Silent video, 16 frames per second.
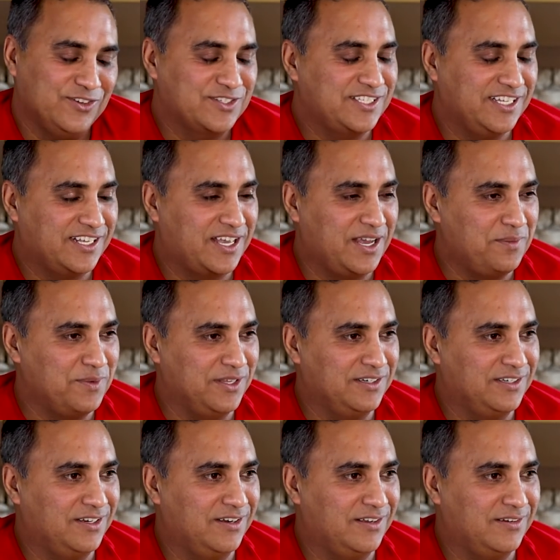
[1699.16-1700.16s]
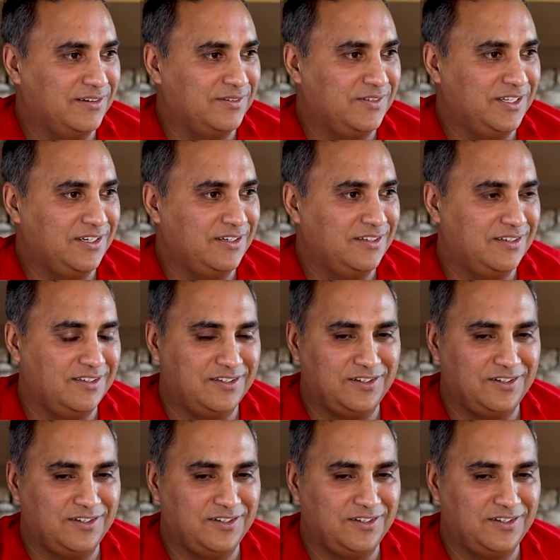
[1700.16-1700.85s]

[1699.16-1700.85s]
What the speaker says: And you don't see it coming. You know what I mean?